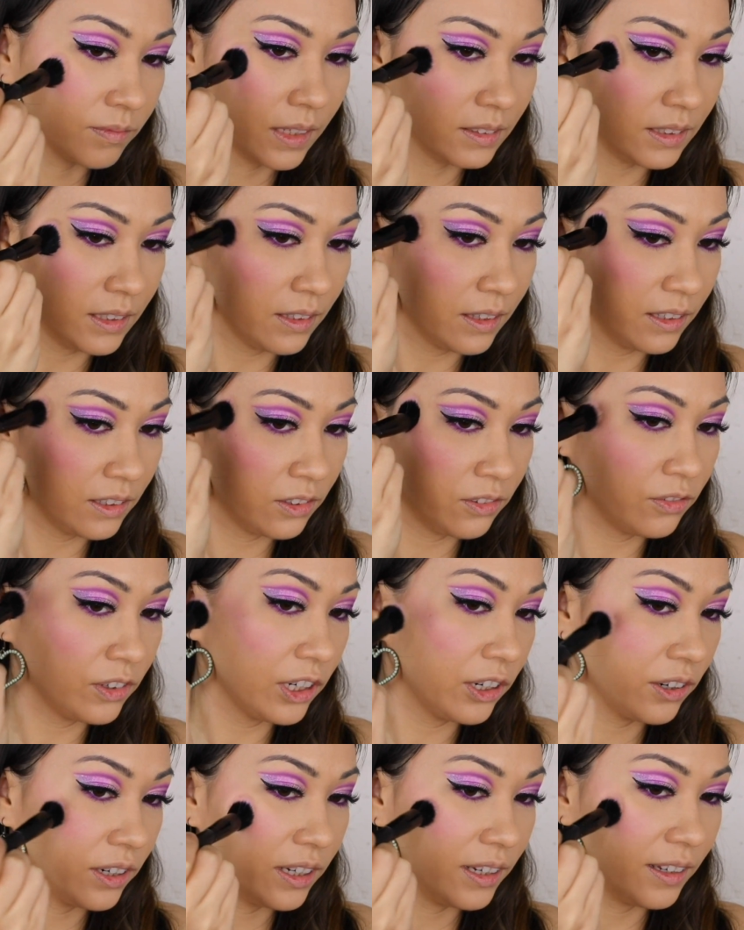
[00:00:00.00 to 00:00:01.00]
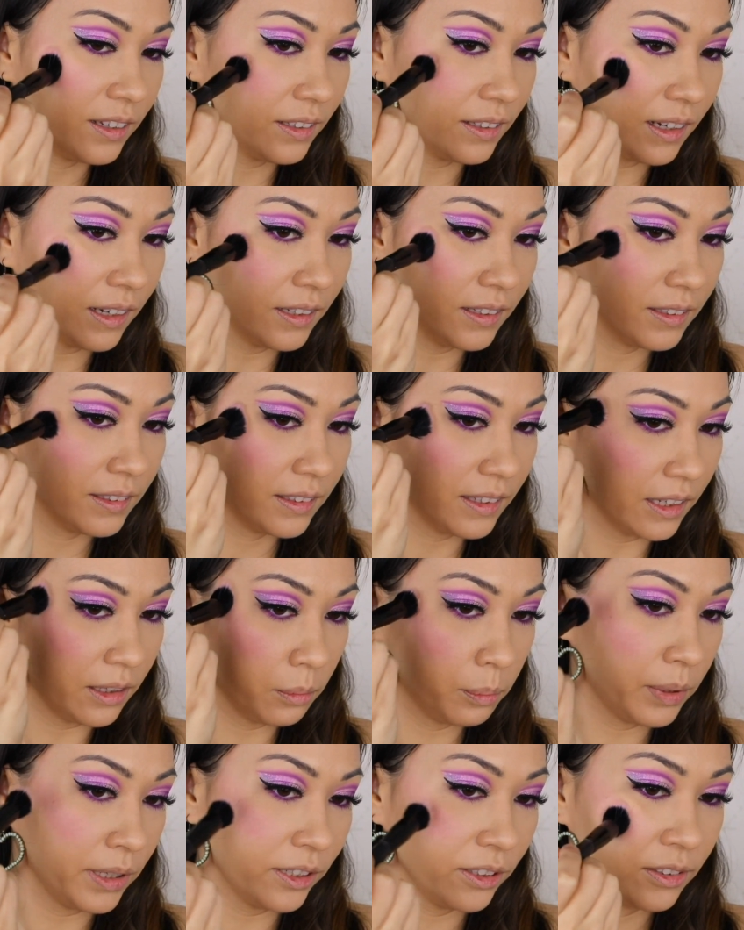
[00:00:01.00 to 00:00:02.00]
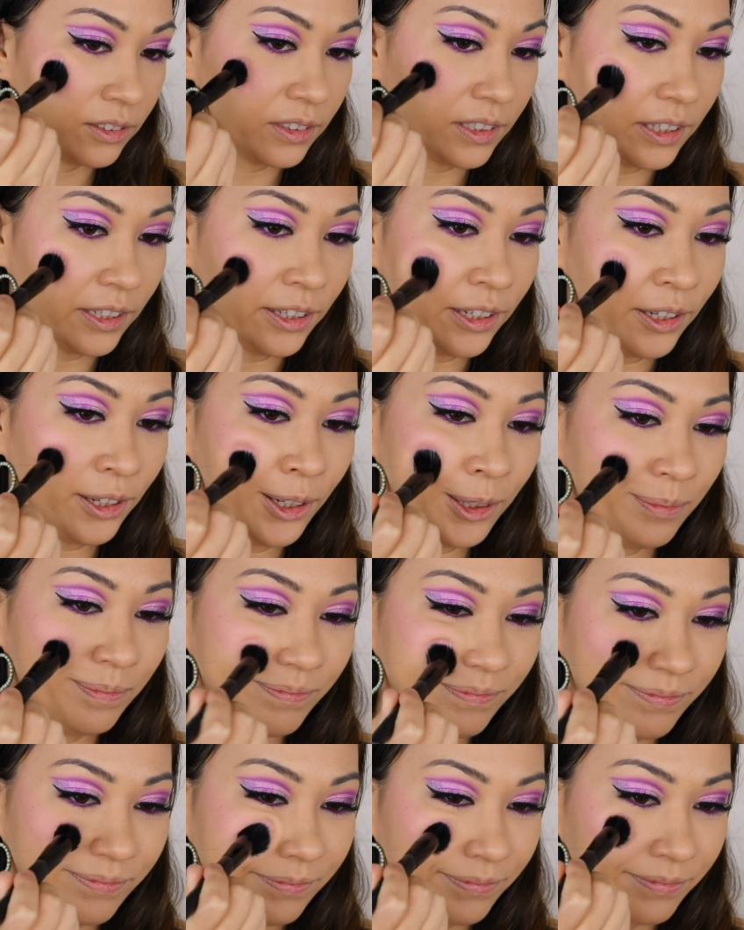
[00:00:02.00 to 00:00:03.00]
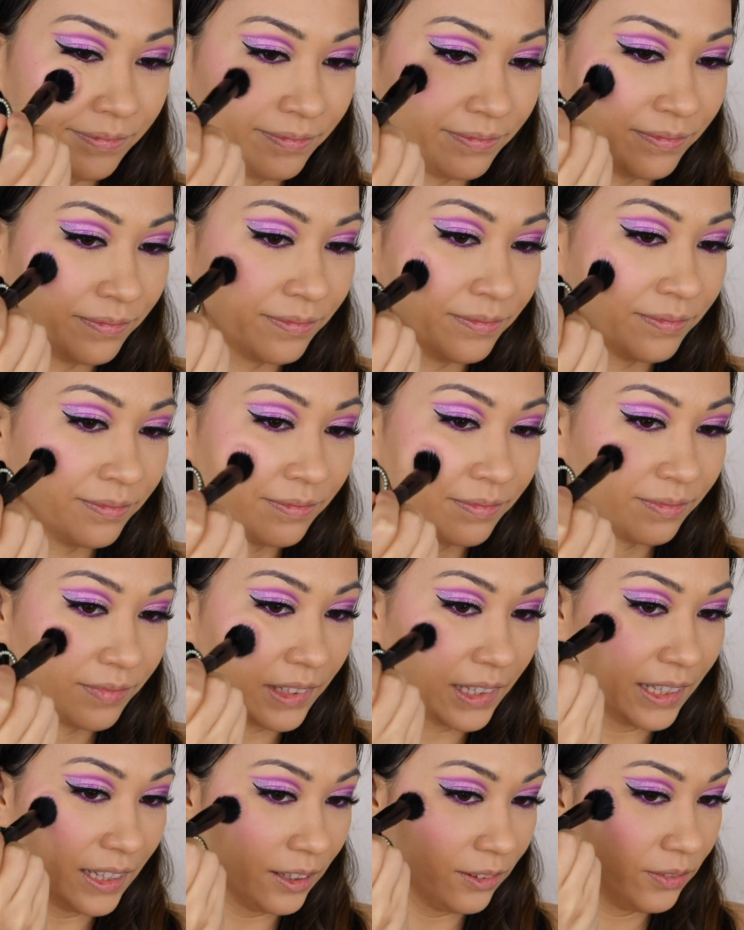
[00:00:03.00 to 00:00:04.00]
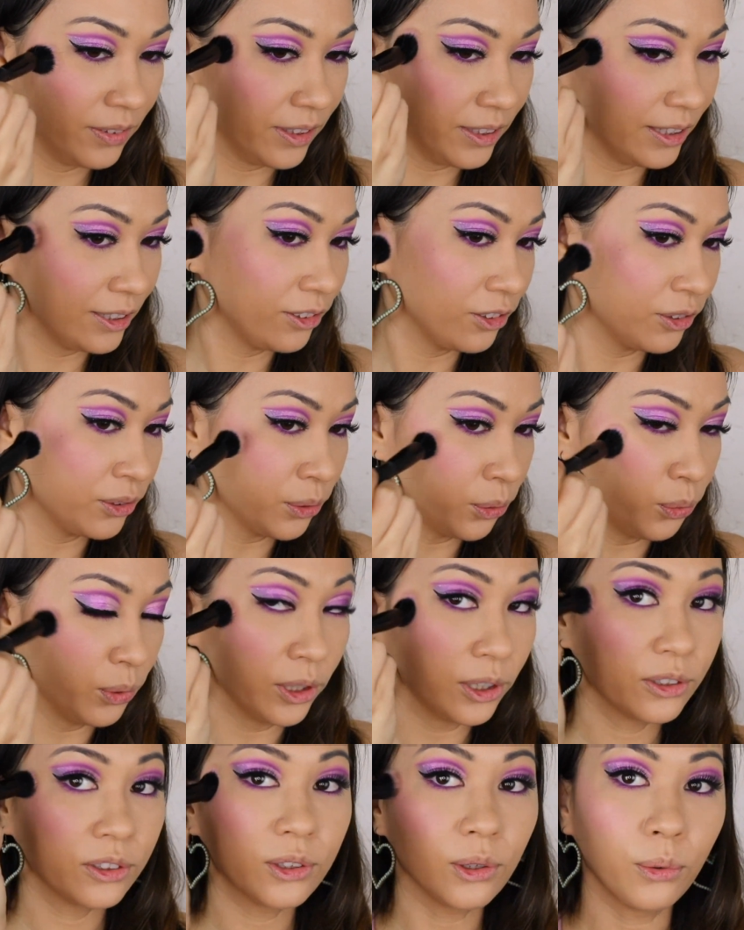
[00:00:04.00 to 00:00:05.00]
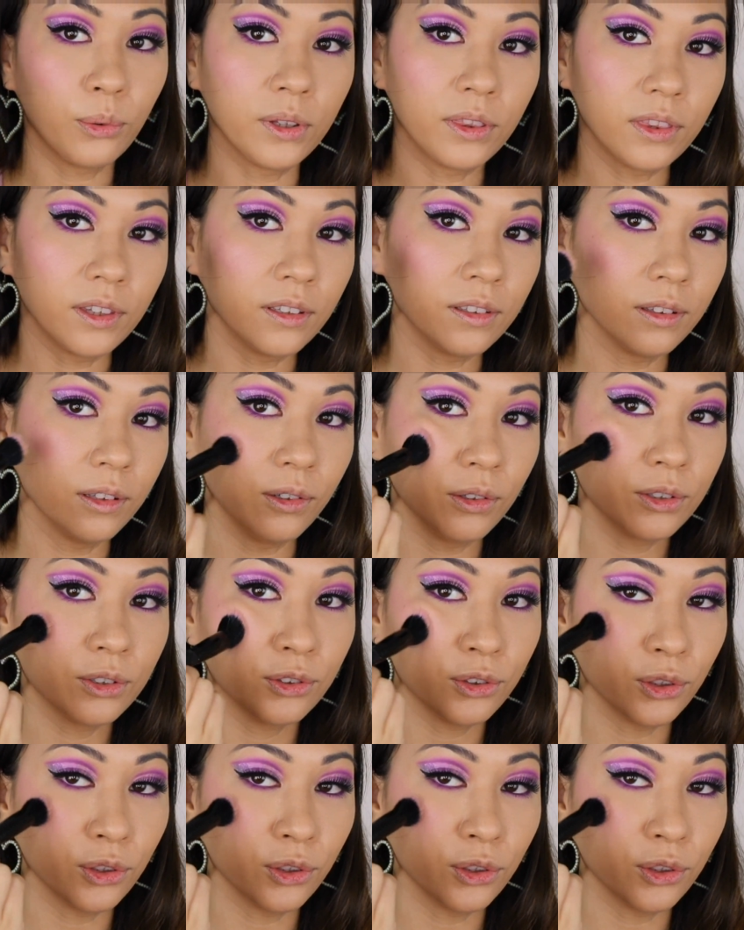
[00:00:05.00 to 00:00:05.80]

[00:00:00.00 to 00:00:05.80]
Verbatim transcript: See, that's very nice and pastel. And I feel like just works with this look